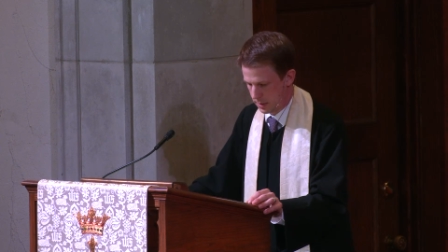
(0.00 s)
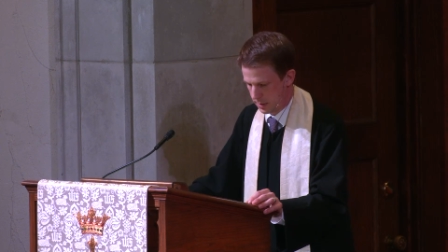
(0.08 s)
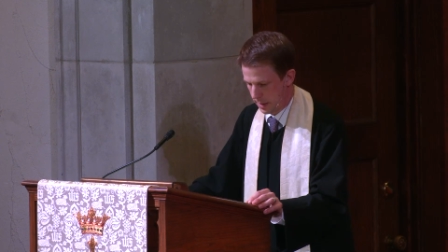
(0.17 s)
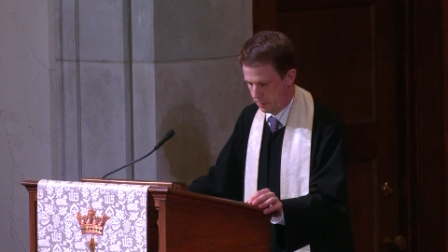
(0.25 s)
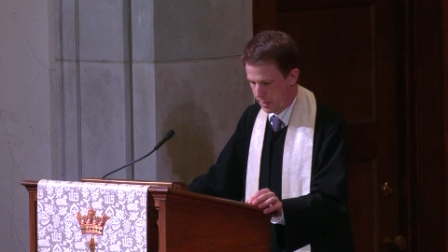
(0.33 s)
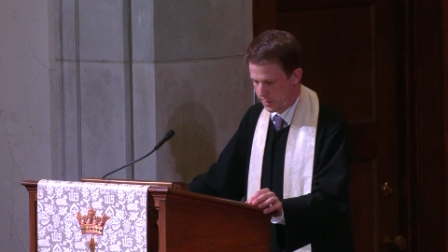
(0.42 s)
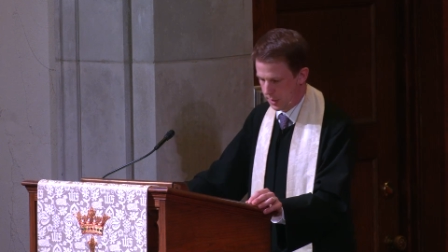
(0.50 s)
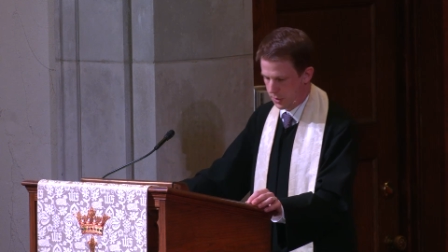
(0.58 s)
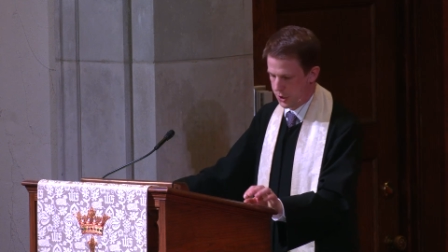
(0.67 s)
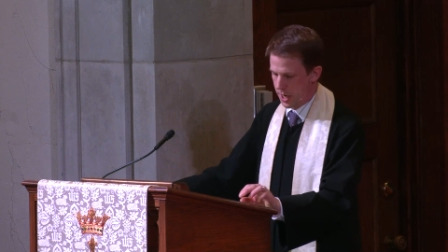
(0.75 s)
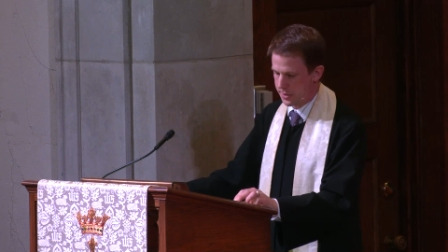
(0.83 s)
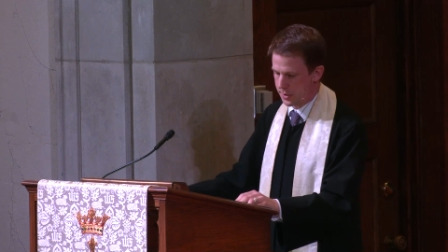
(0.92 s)
Let me
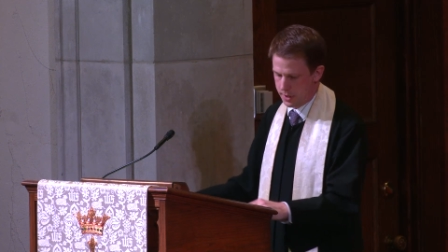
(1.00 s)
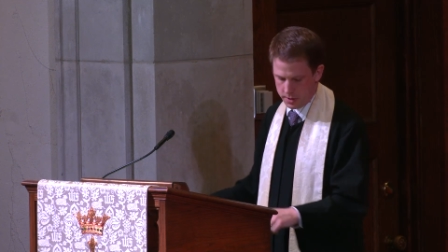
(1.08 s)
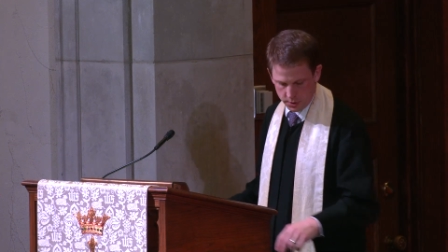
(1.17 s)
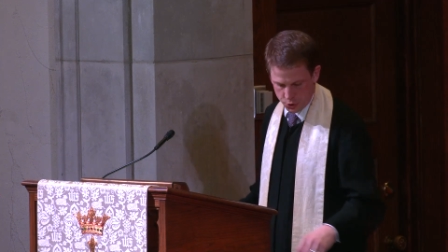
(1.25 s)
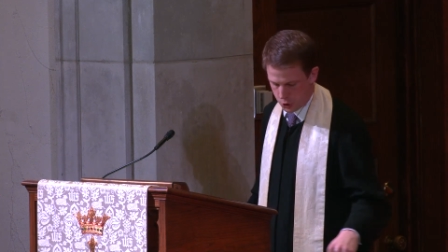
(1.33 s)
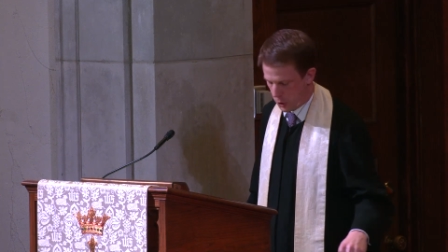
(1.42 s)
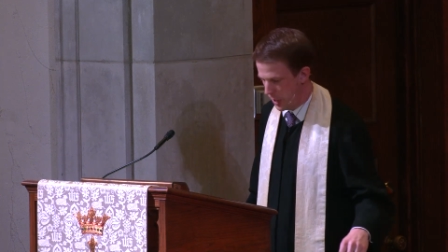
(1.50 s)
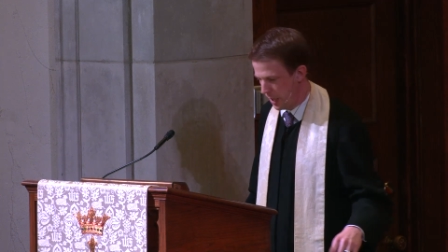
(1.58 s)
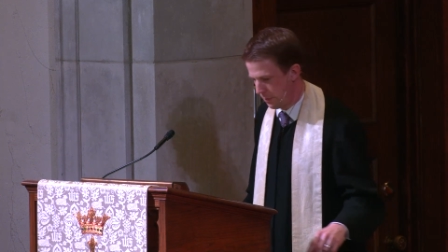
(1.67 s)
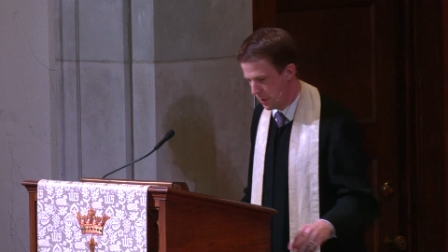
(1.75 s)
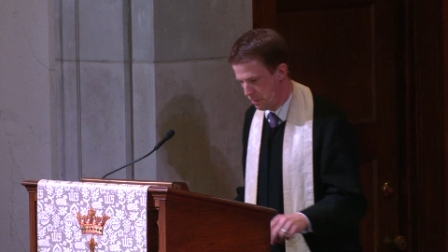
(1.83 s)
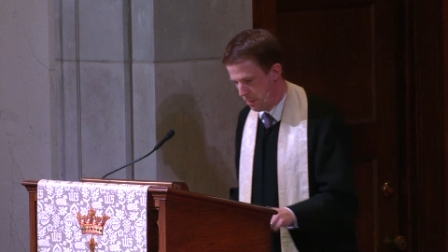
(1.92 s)
suggest that the journey
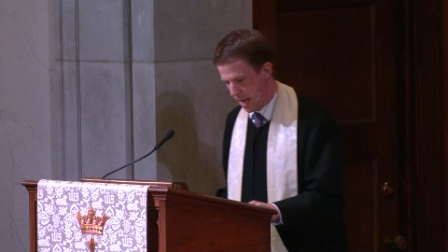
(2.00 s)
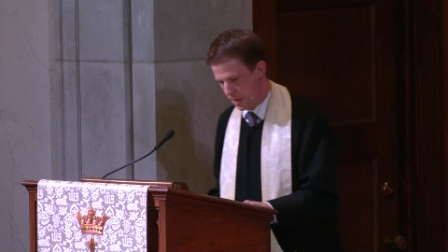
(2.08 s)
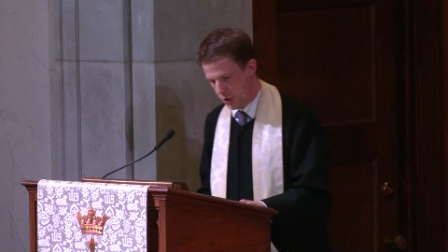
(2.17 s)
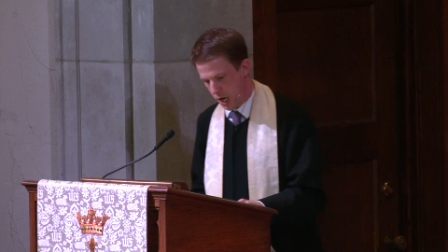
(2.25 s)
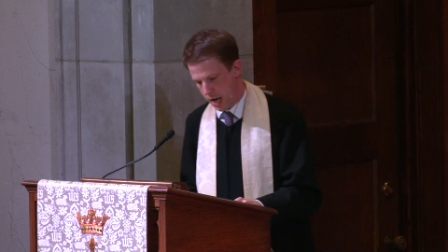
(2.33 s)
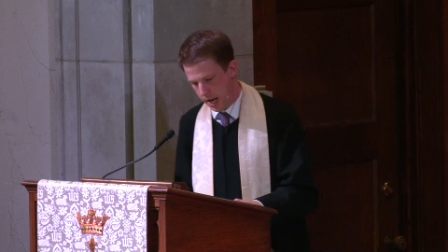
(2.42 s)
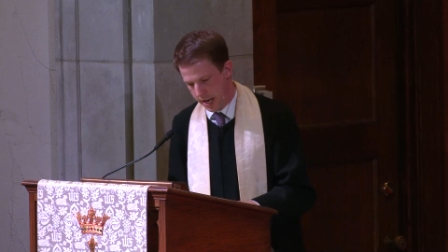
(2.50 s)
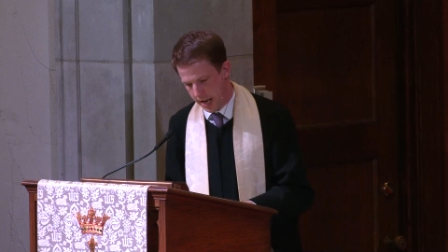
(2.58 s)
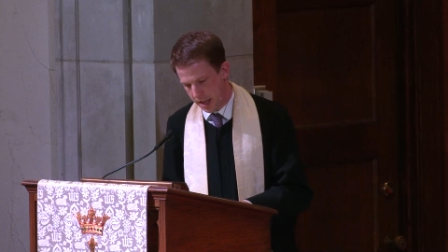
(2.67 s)
of the Magi